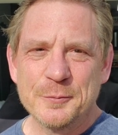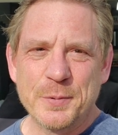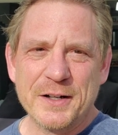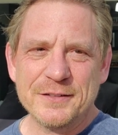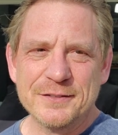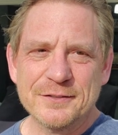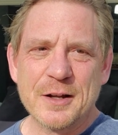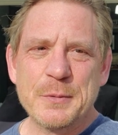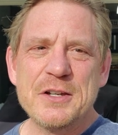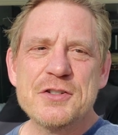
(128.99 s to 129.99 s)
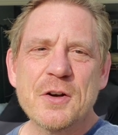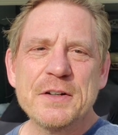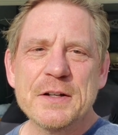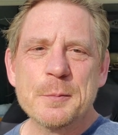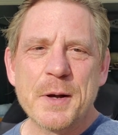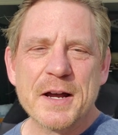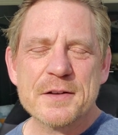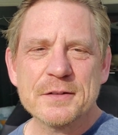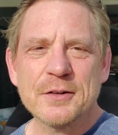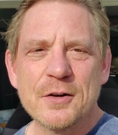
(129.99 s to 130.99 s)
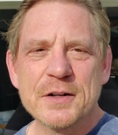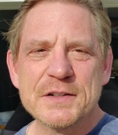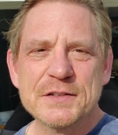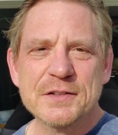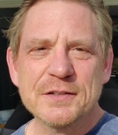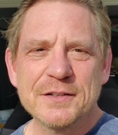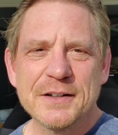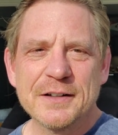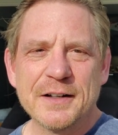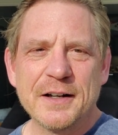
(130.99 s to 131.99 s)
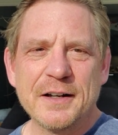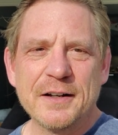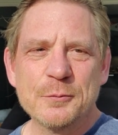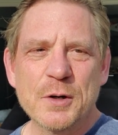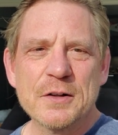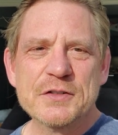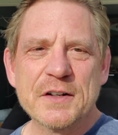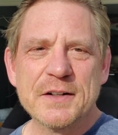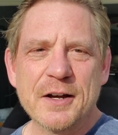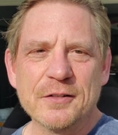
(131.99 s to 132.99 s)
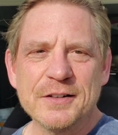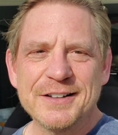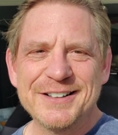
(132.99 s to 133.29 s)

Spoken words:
But let me show you the back of the Lotus and what it looks like now.